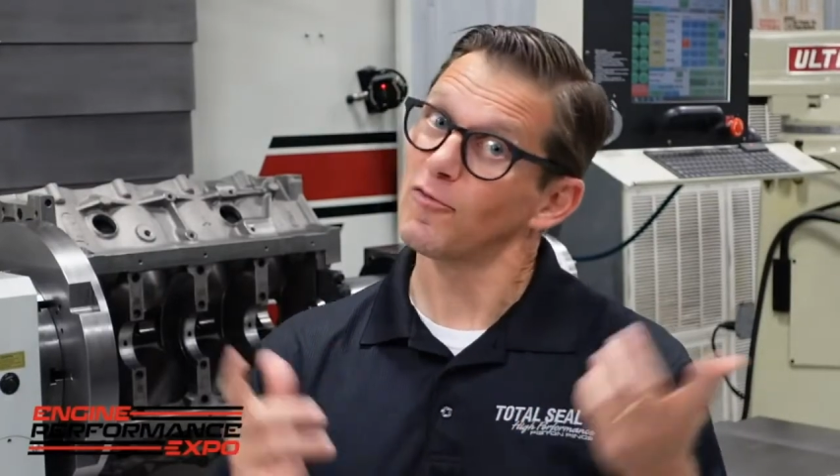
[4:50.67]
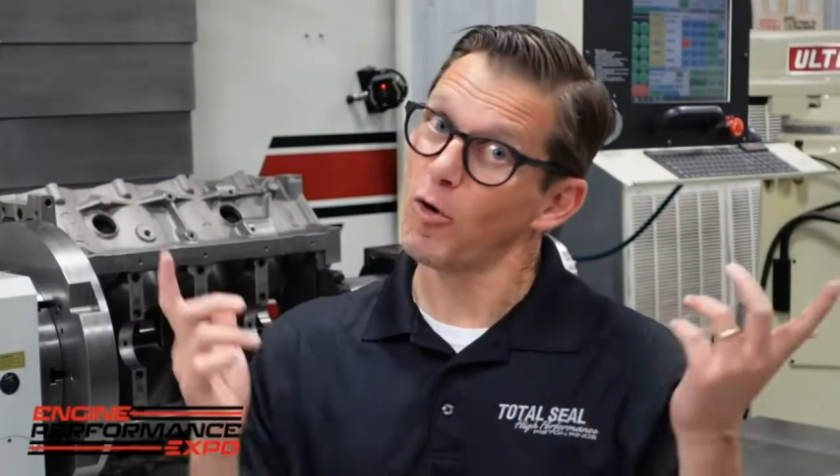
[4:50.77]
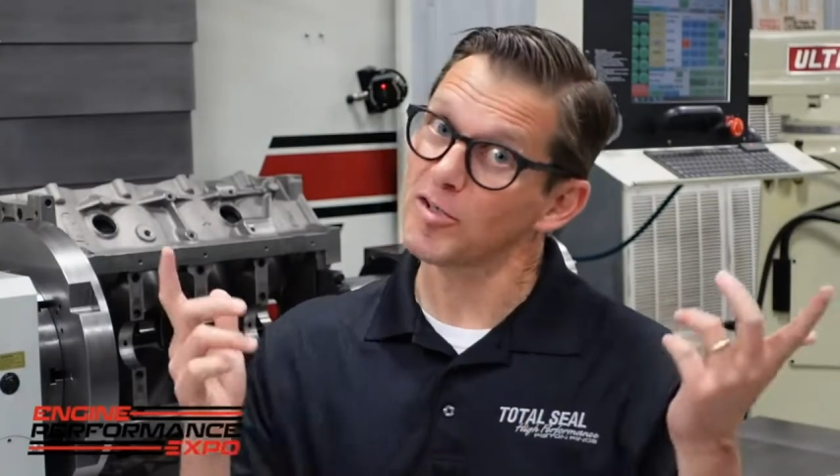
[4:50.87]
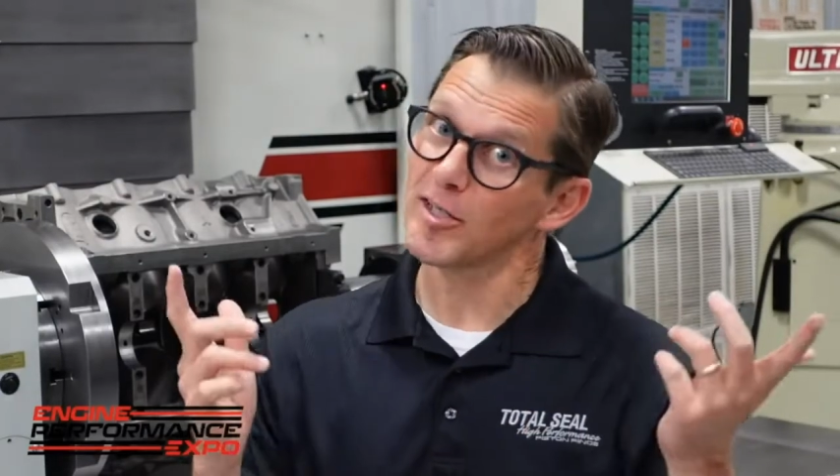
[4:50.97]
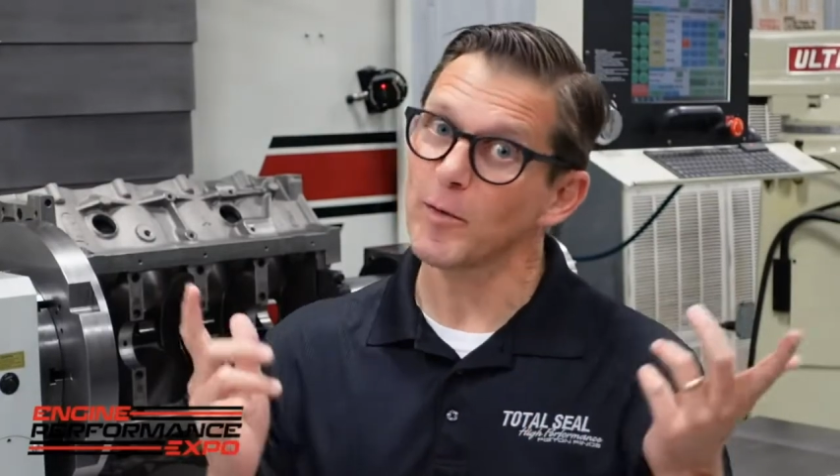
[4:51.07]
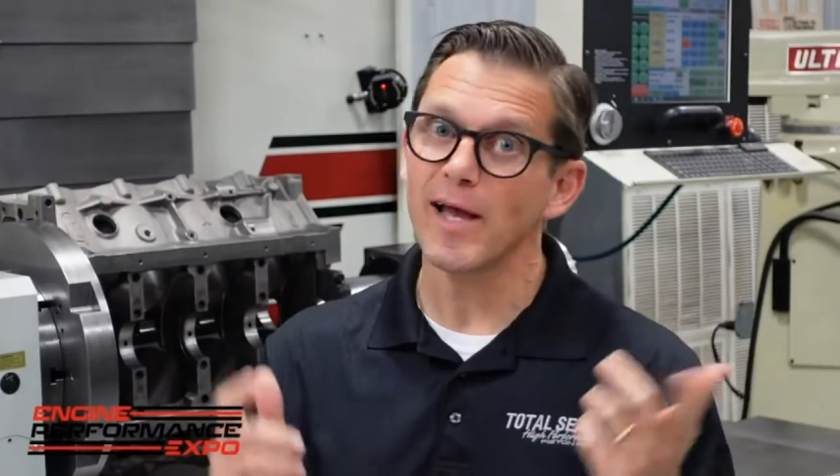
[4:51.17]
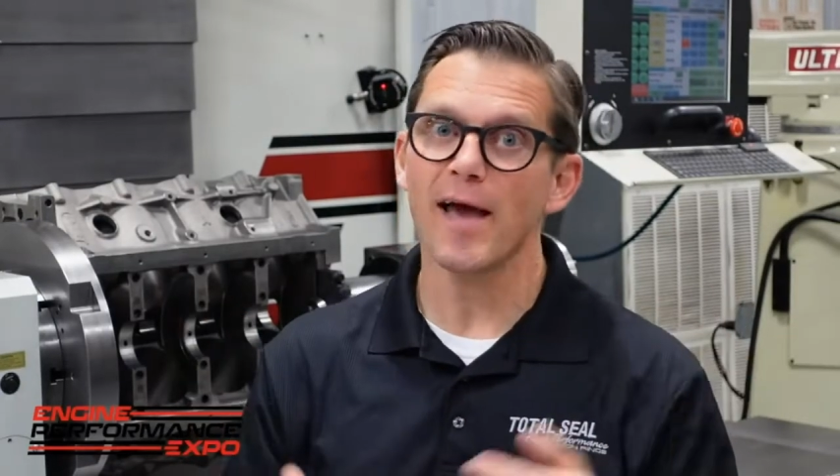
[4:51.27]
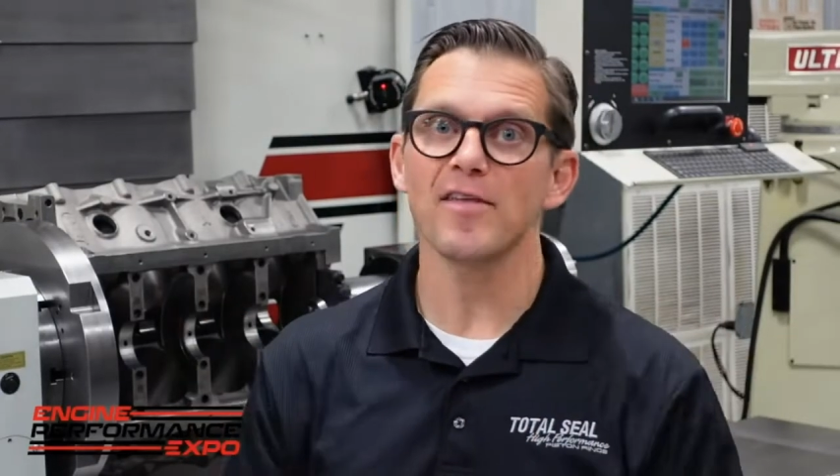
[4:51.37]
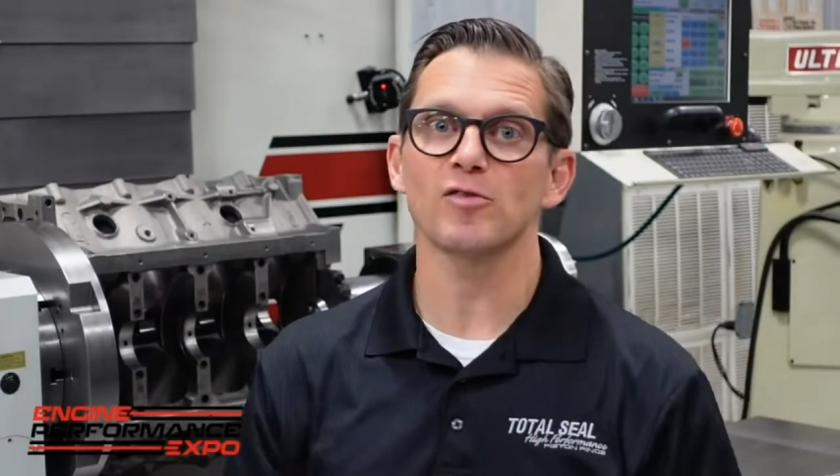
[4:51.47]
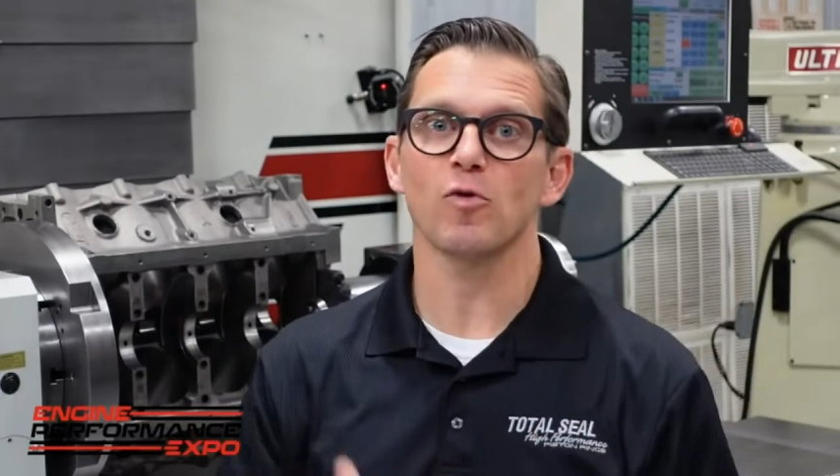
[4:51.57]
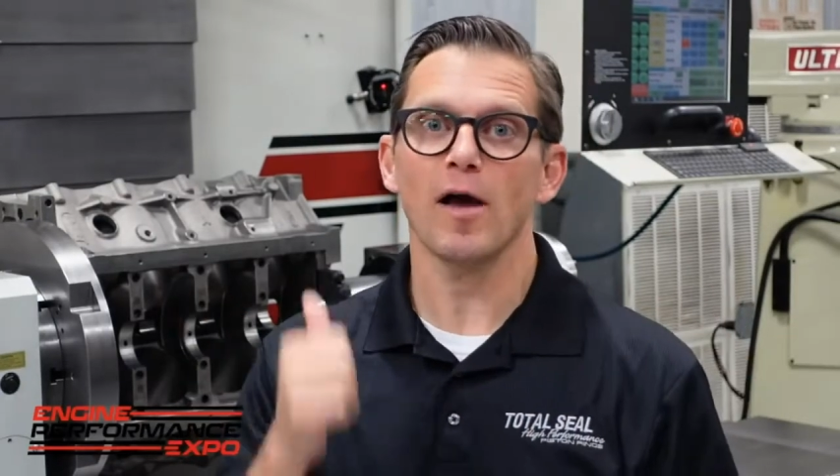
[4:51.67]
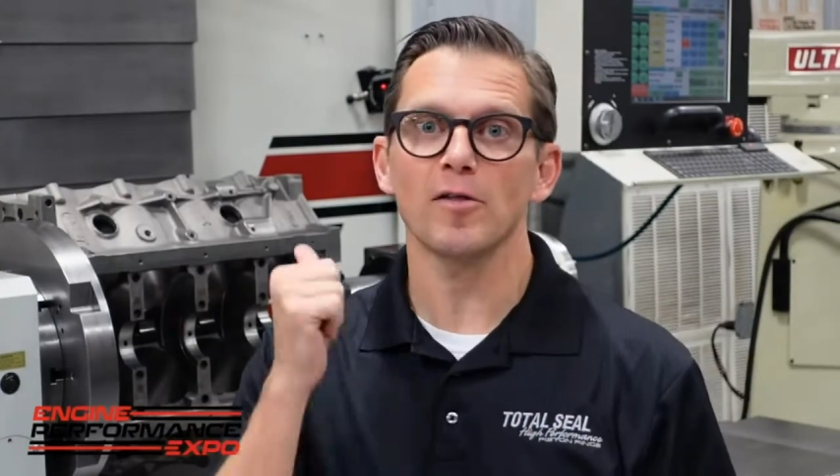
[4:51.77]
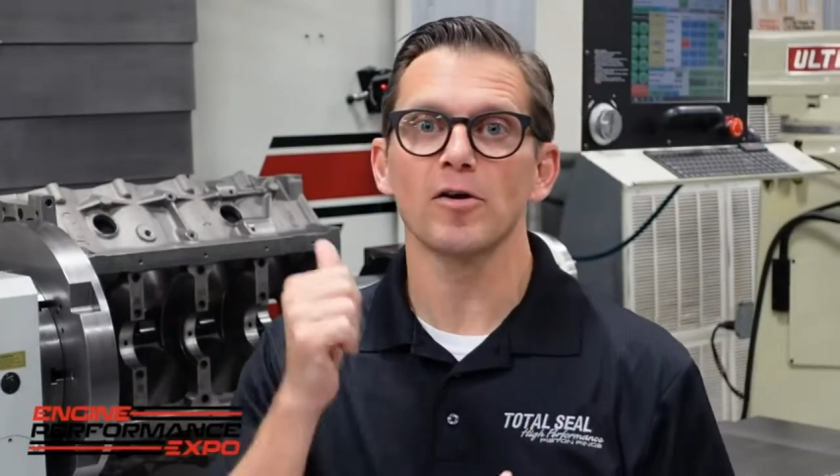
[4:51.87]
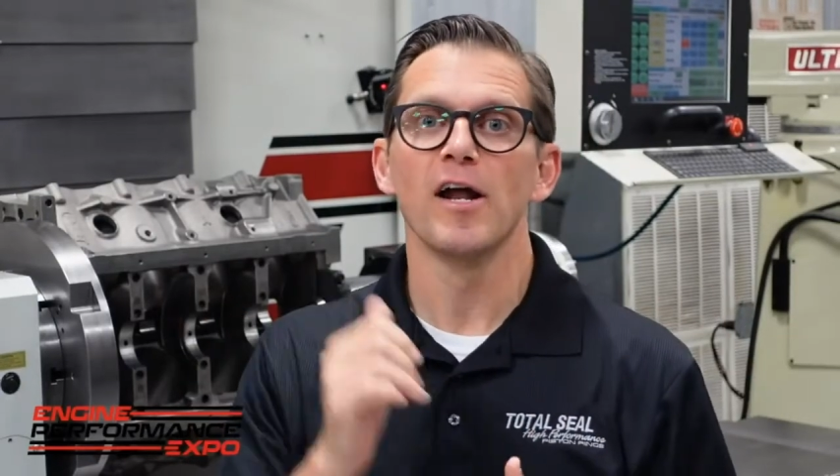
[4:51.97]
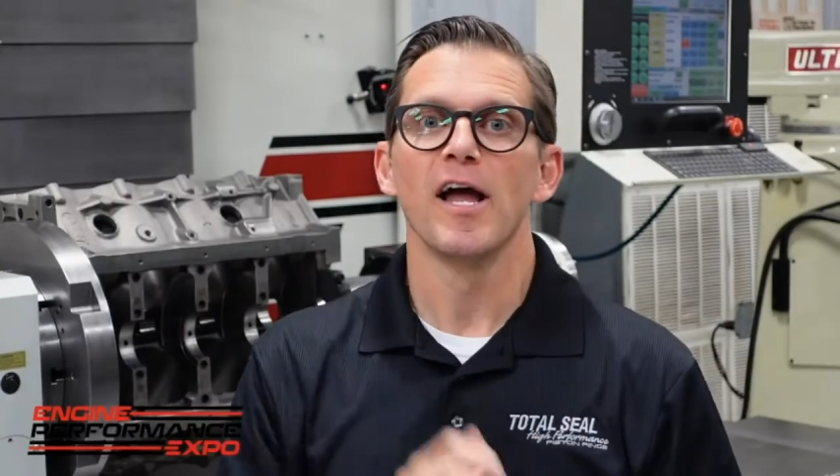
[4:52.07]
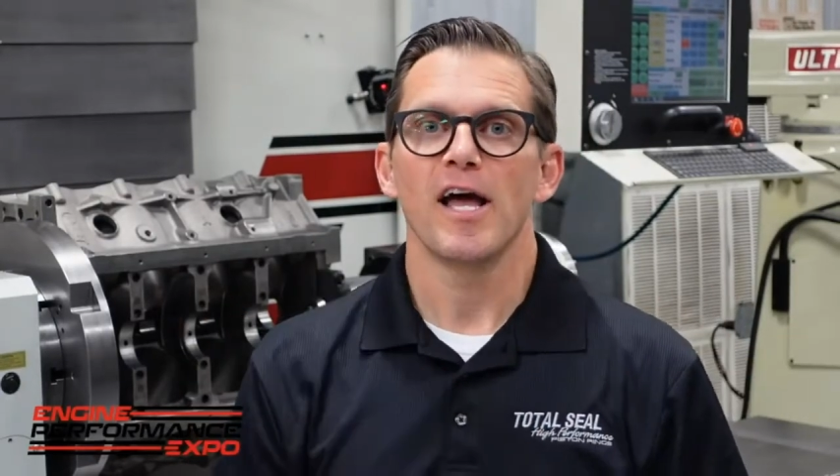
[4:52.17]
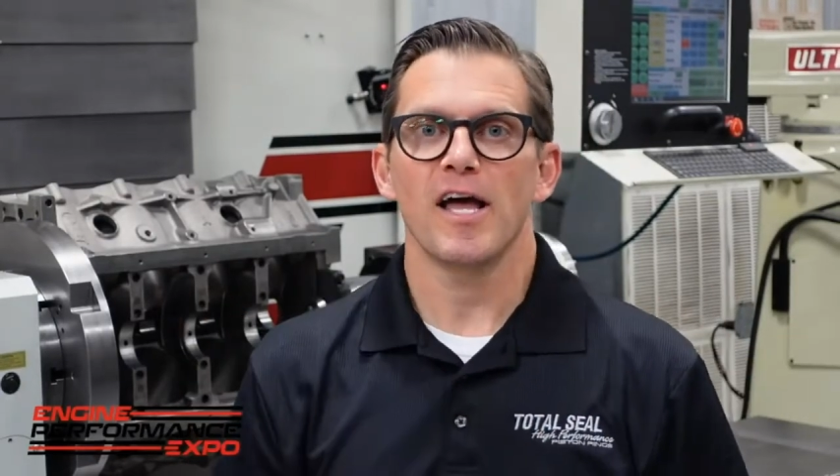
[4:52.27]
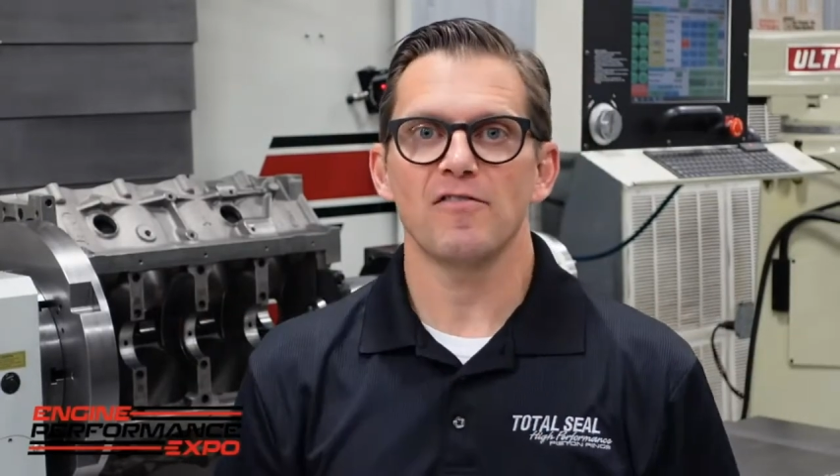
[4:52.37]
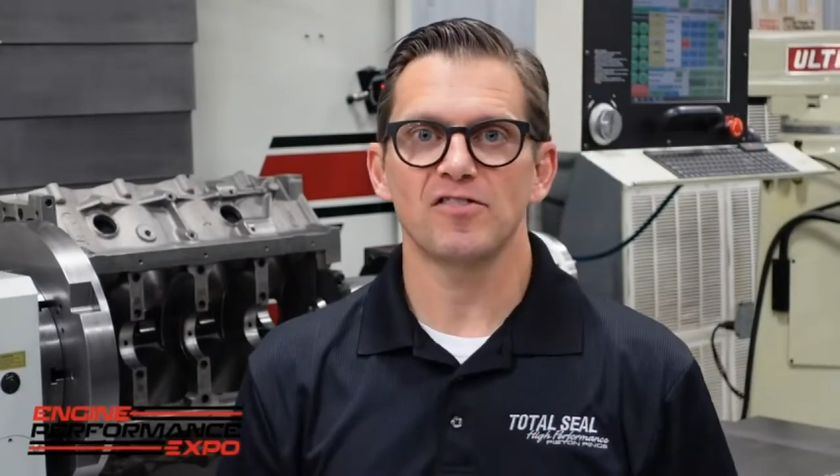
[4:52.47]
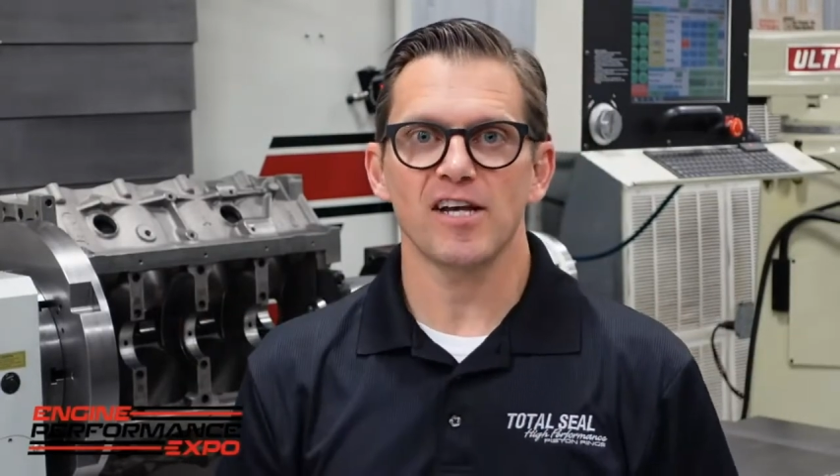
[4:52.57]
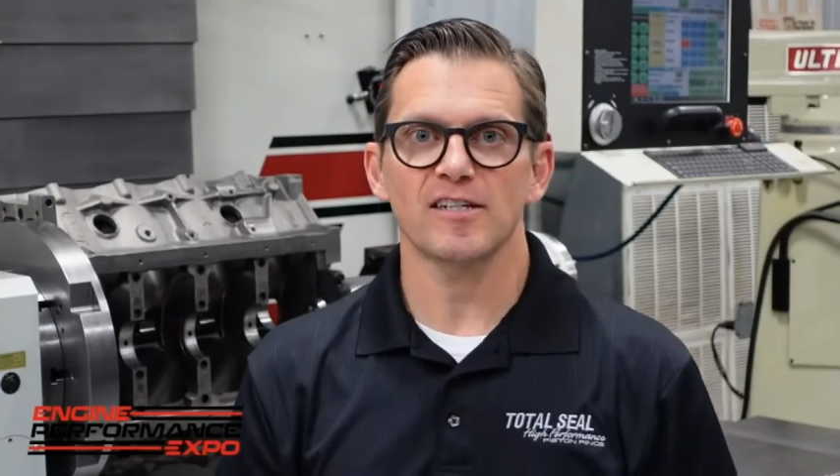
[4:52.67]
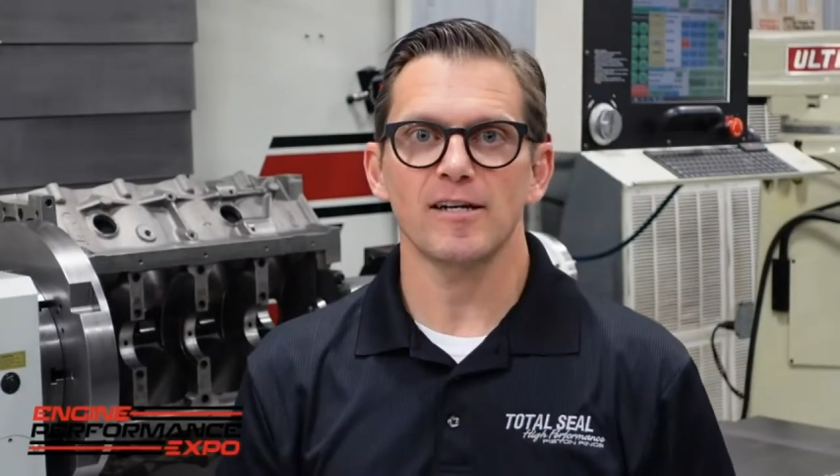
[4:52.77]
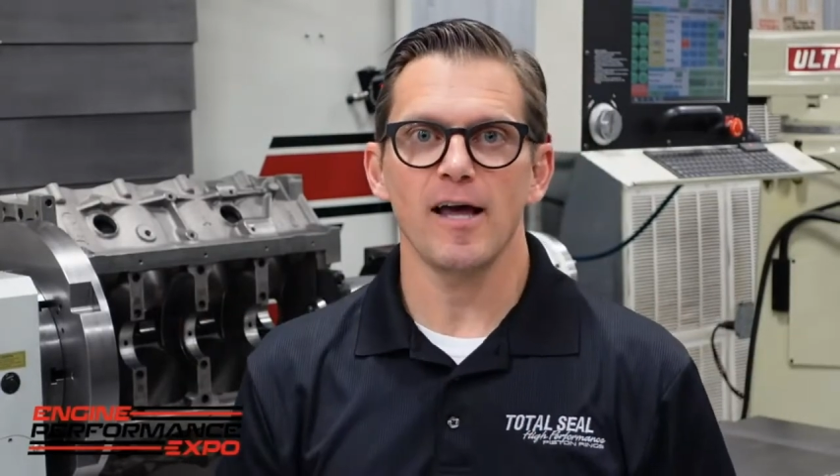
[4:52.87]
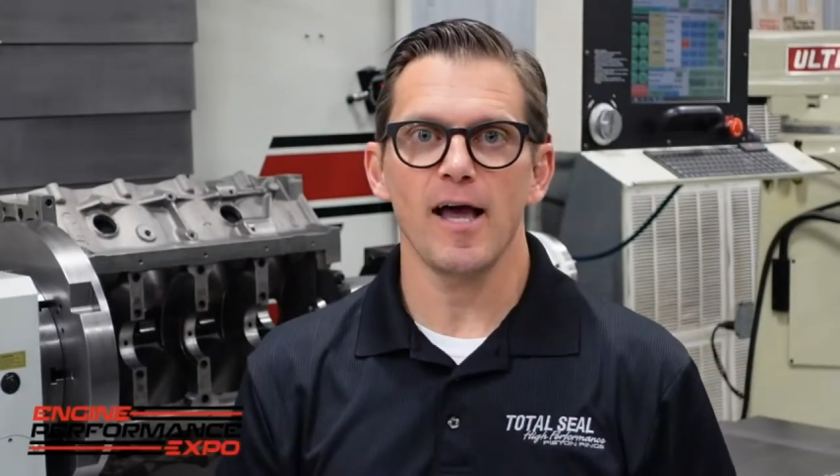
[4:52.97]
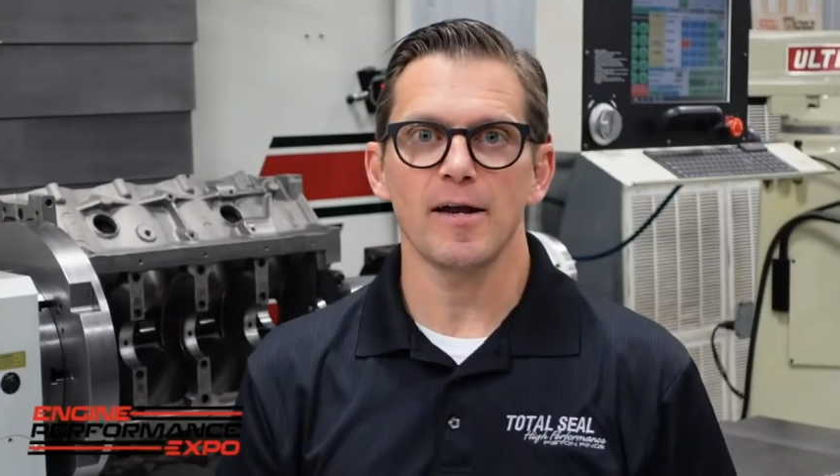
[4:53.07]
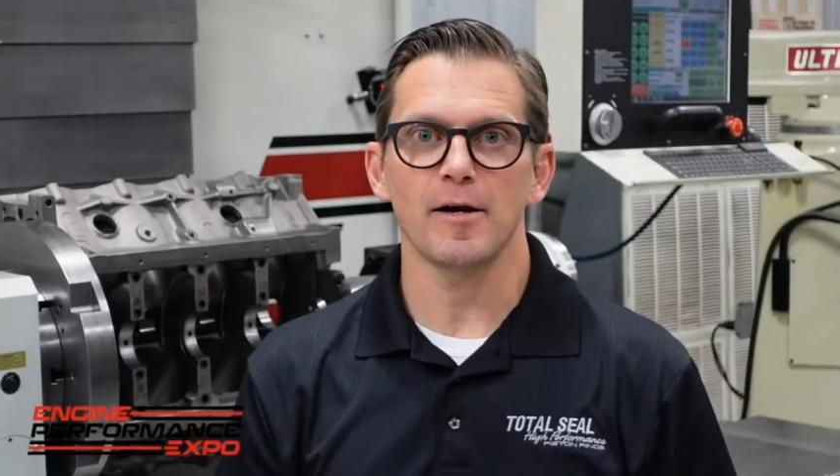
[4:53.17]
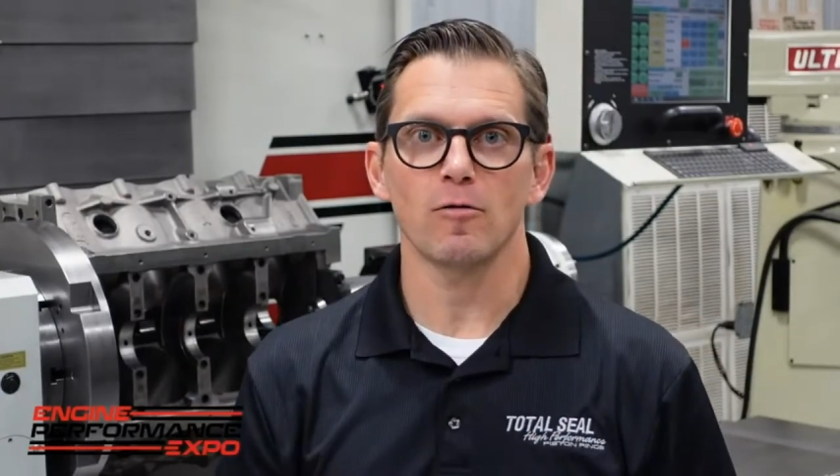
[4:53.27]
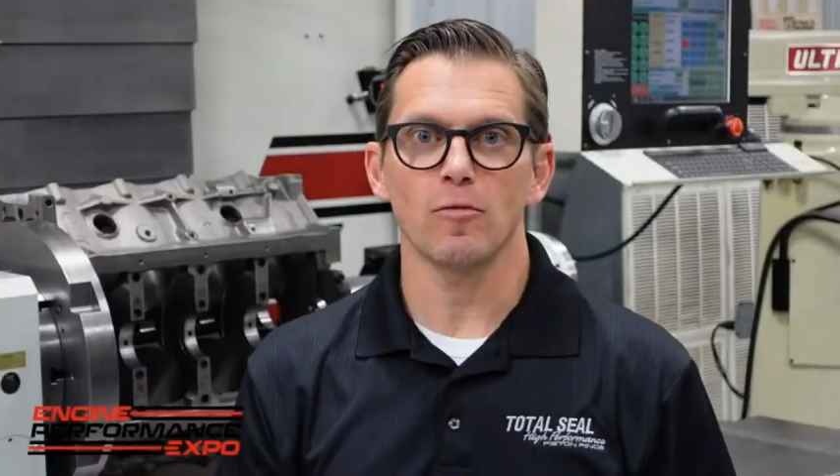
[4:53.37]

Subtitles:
So fortunately, we had this Rottler F69